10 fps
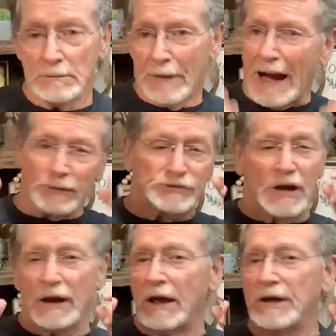The Bible
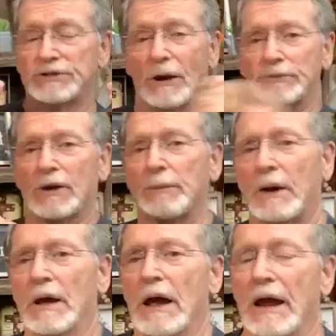said that he jumps up
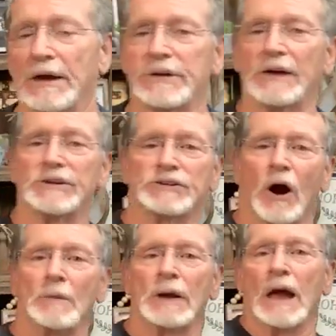and he takes his
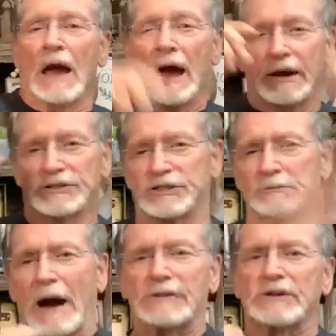army and he
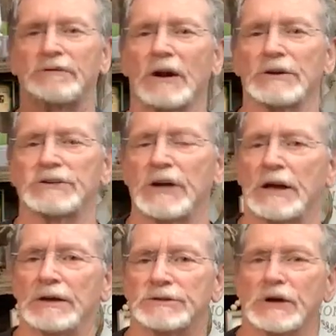smites the
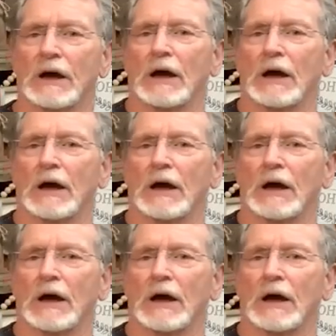Philistines.